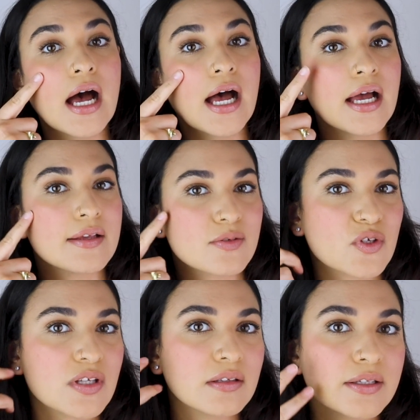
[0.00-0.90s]
It's
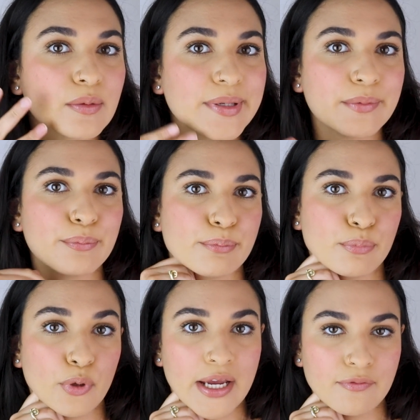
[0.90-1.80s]
just a little bit
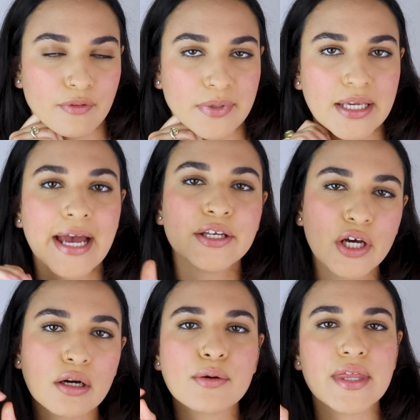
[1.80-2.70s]
bright for me. I
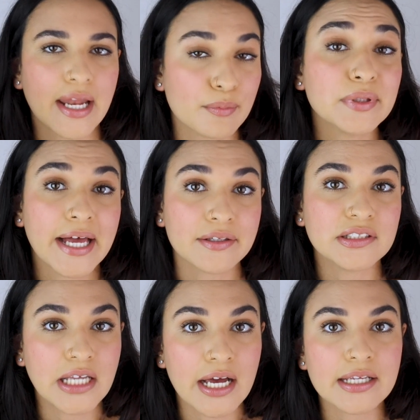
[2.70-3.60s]
know that I applied
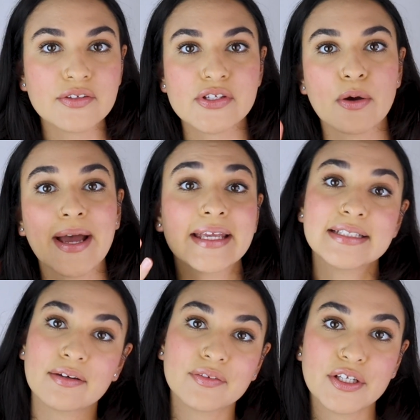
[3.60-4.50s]
a lot, so I
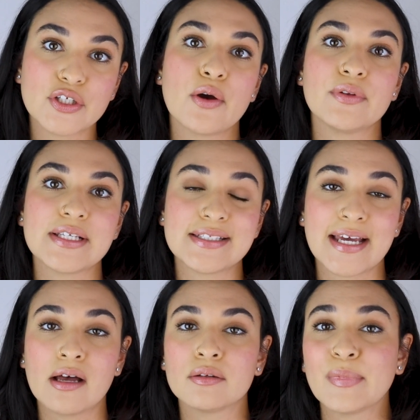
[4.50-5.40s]
can definitely tone this
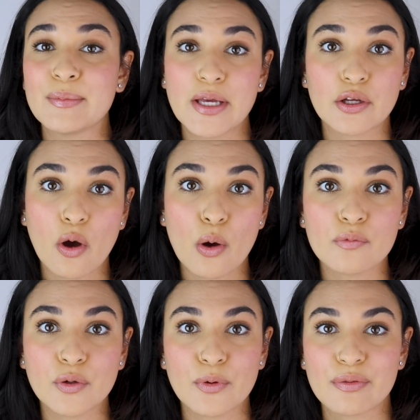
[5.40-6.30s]
down. Maybe I'll go
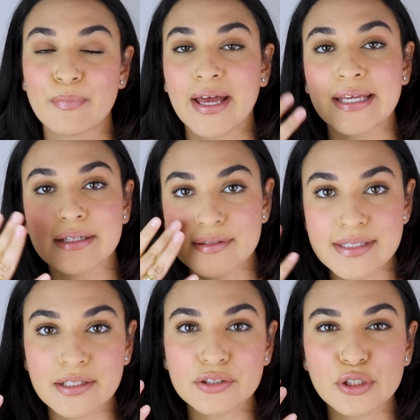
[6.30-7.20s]
over with my
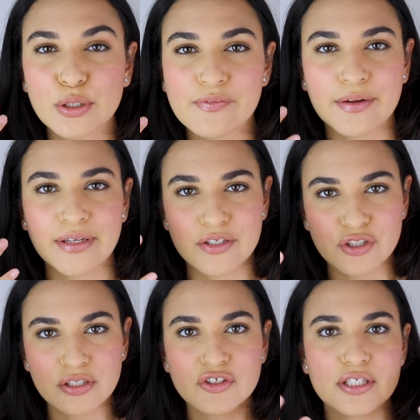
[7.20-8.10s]
concealer or
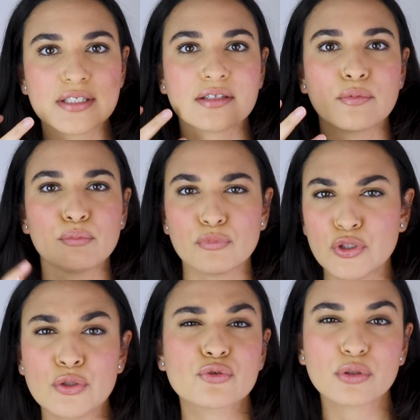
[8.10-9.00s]
foundation just to
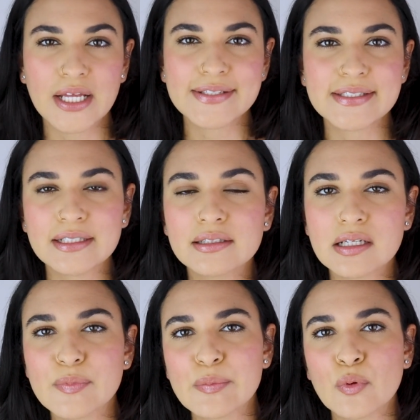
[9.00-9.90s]
neutralize it a
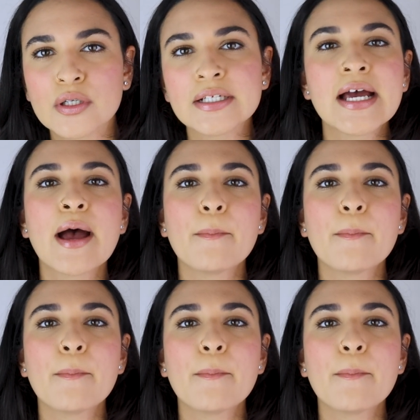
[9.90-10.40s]
little bit more,